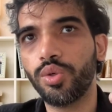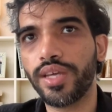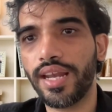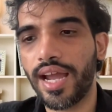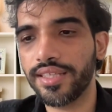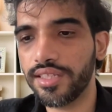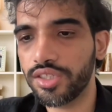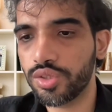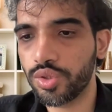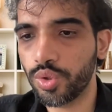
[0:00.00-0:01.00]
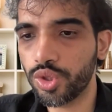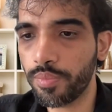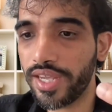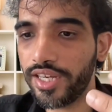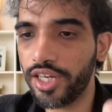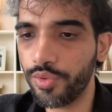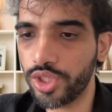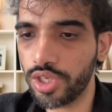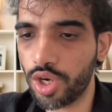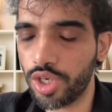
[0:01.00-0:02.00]
You can either choose to be an
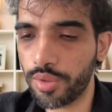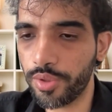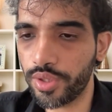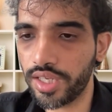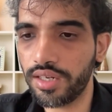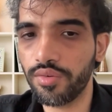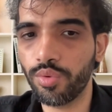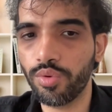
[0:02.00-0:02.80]
individual contributor